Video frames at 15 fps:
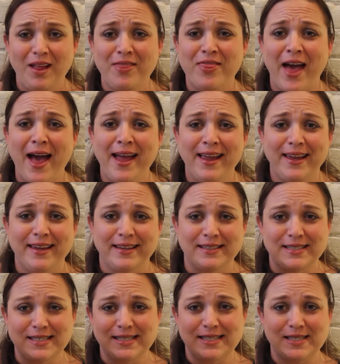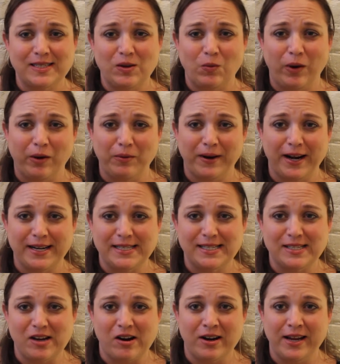that is where we're going to
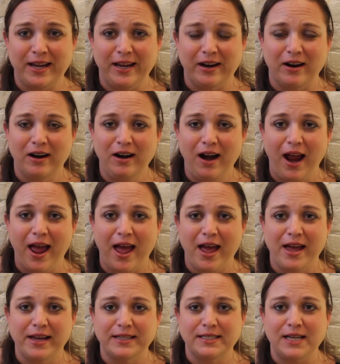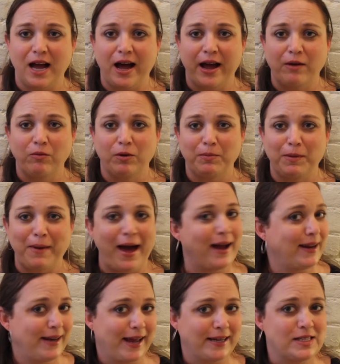start here, and I will be
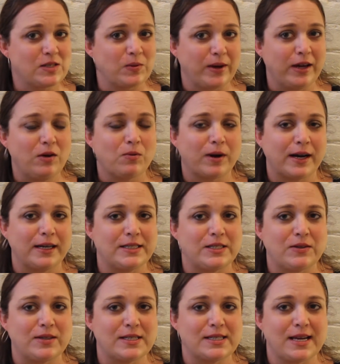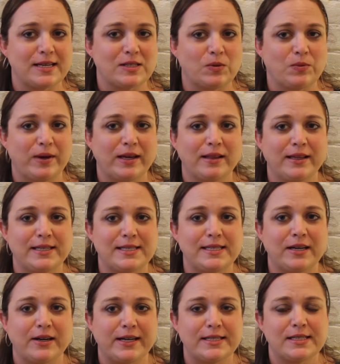back next week. We're going to do this as a weekly
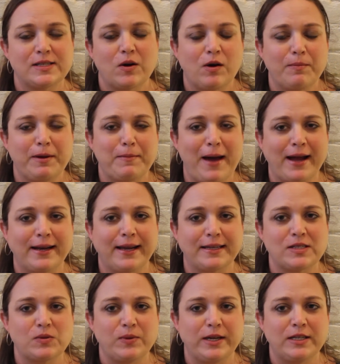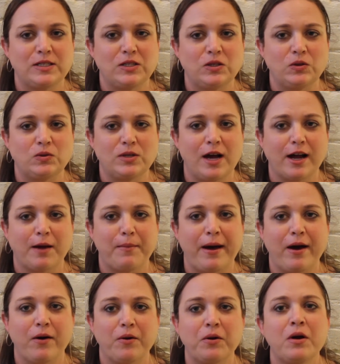series, so I'll be back next week to talk
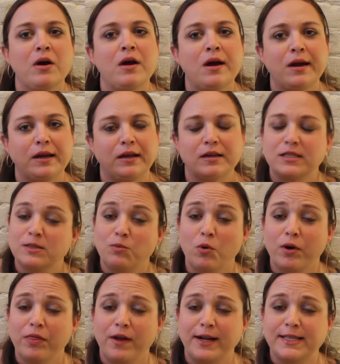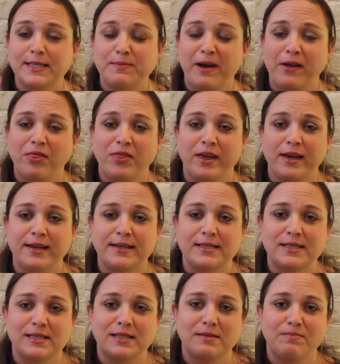about, some more thoughts about
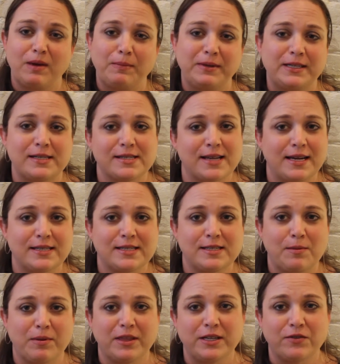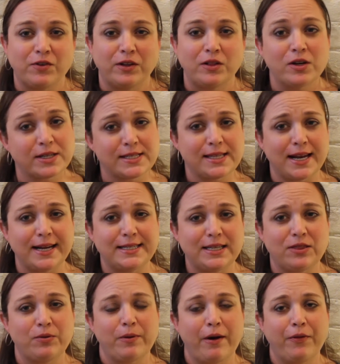this, maybe discuss some of the different looks that I
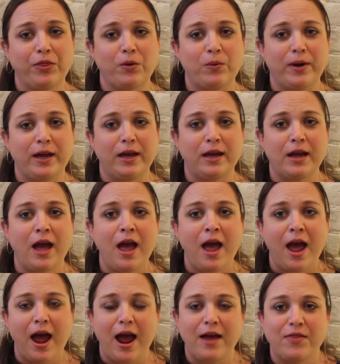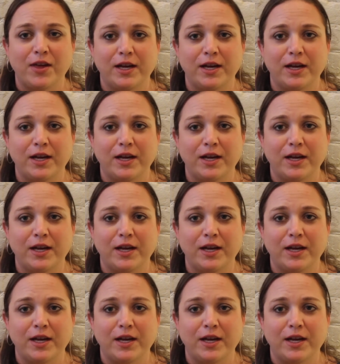did throughout the week, and